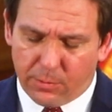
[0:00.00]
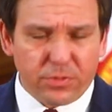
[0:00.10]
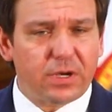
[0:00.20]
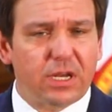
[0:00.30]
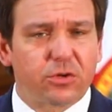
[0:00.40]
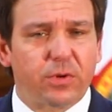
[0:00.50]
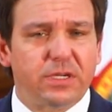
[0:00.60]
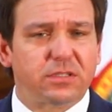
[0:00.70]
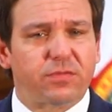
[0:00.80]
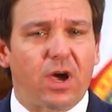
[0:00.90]
with an increase
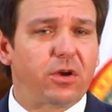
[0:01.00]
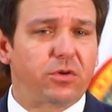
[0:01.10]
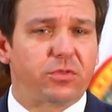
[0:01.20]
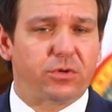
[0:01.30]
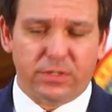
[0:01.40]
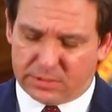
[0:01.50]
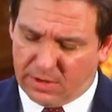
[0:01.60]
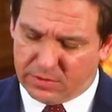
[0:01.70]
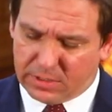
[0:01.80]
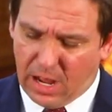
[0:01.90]
increase of
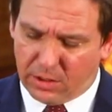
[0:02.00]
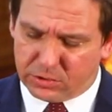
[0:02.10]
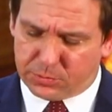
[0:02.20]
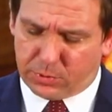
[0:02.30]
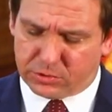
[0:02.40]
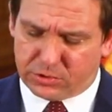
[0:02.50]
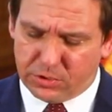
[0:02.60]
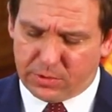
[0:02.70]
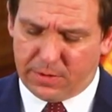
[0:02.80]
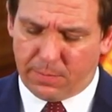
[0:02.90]
$137 per
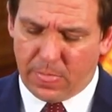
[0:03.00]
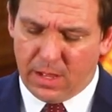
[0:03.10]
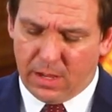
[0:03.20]
student,